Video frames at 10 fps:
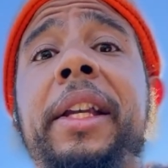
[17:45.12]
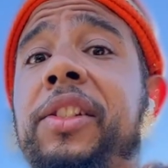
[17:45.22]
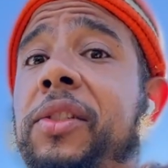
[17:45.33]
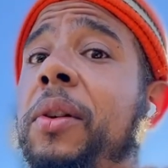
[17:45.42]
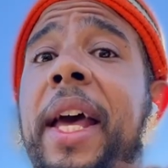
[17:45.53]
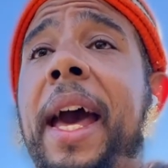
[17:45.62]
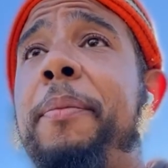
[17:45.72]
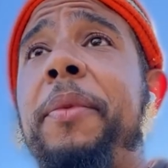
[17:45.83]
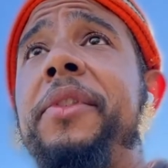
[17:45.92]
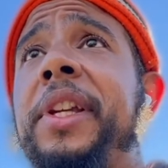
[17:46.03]
And it's going to
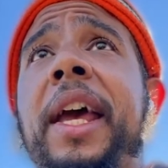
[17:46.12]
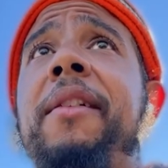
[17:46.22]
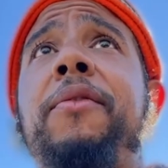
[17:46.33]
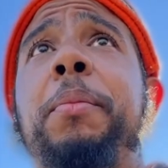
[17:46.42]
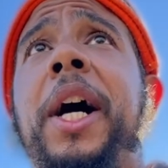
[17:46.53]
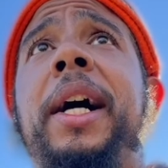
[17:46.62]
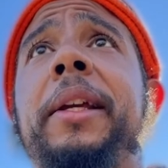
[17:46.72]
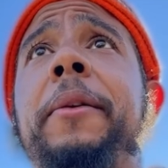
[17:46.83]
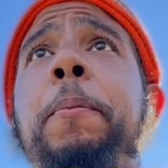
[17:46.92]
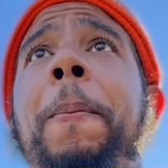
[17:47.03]
happen to
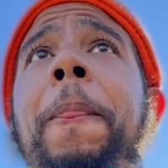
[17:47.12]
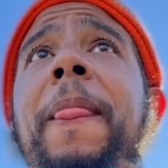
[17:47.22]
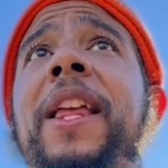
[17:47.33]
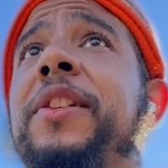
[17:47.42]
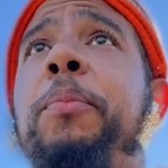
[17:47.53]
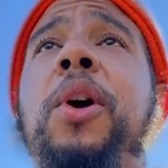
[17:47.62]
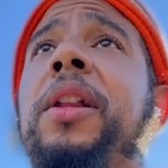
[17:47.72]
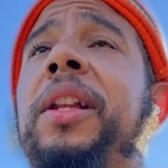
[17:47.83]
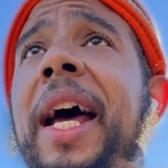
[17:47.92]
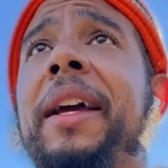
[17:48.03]
everybody. It's a
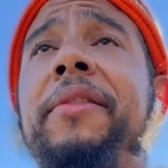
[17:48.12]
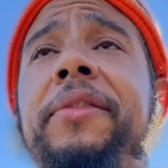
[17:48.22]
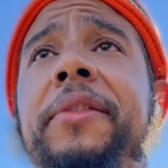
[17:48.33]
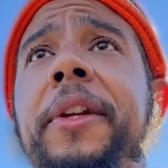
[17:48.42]
part of life.